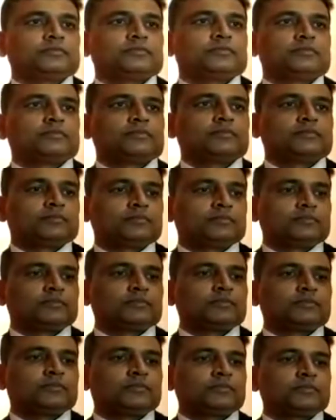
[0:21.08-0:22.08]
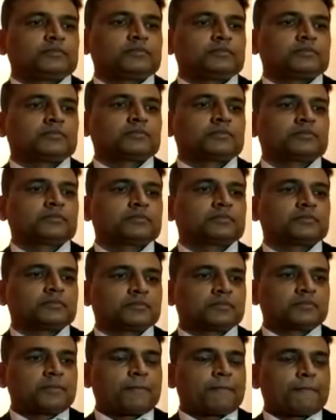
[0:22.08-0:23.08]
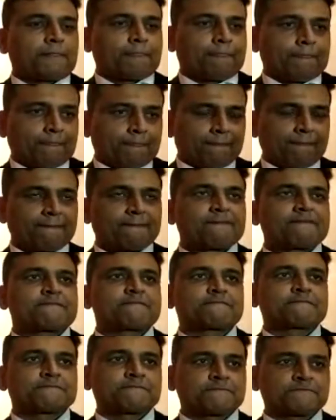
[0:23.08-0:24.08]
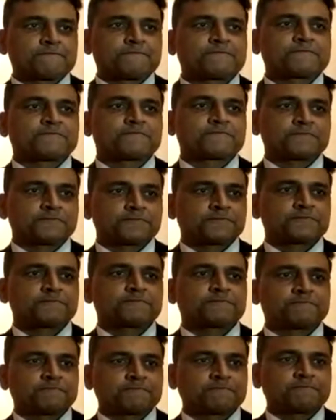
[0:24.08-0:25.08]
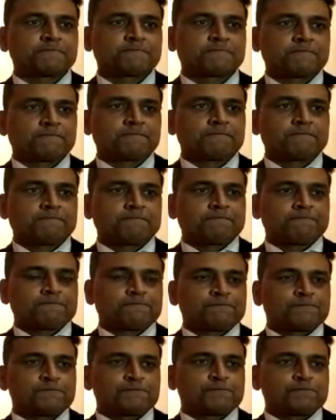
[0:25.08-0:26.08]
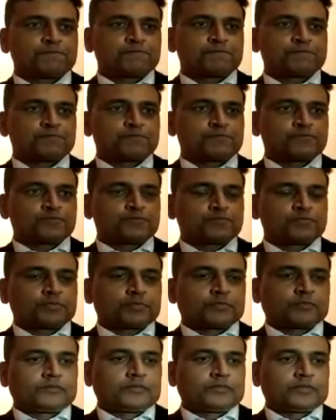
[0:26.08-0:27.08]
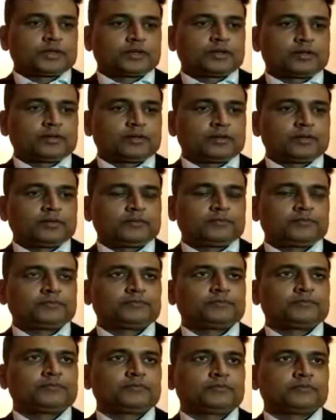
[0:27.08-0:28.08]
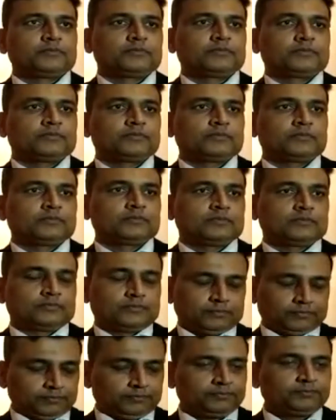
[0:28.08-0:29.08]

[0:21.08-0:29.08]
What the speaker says: No words are spoken by the person on screen.